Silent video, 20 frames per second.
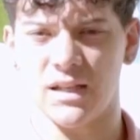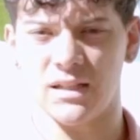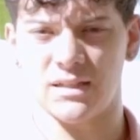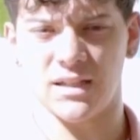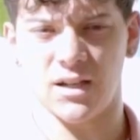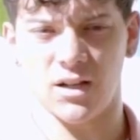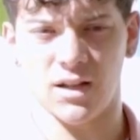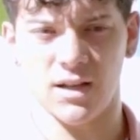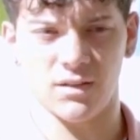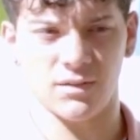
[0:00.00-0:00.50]
I
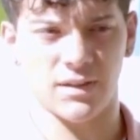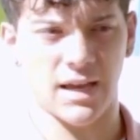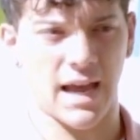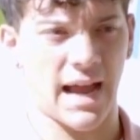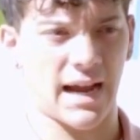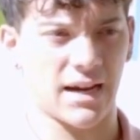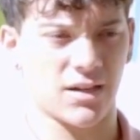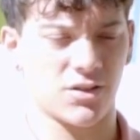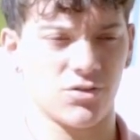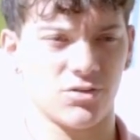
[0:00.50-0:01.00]
tell the
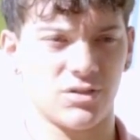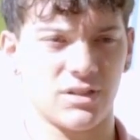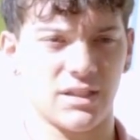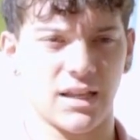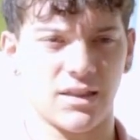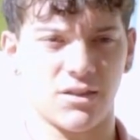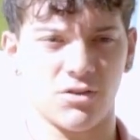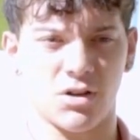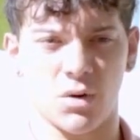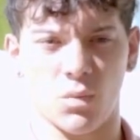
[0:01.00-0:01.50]
actors to
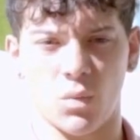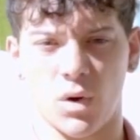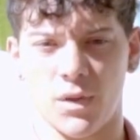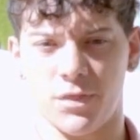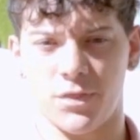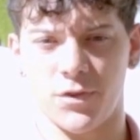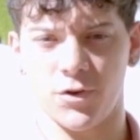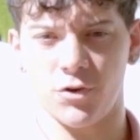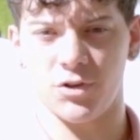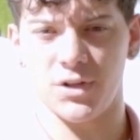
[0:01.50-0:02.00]
get there at
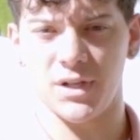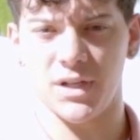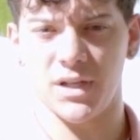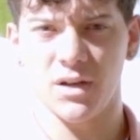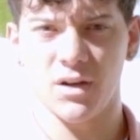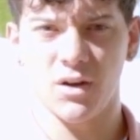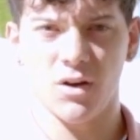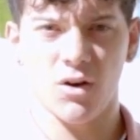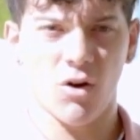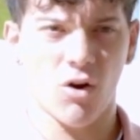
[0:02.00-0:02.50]
1:30.
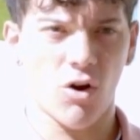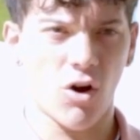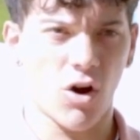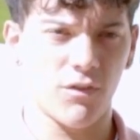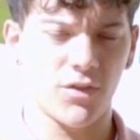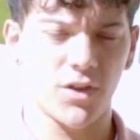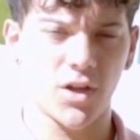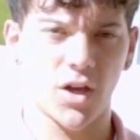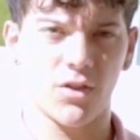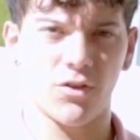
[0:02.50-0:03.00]

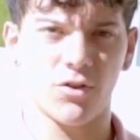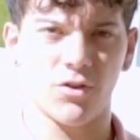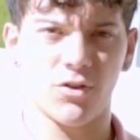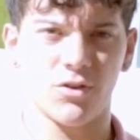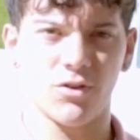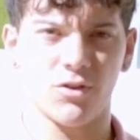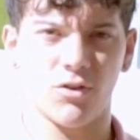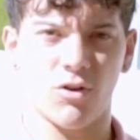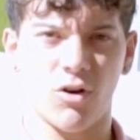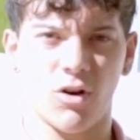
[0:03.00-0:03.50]
All the
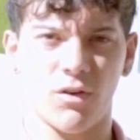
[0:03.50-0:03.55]
other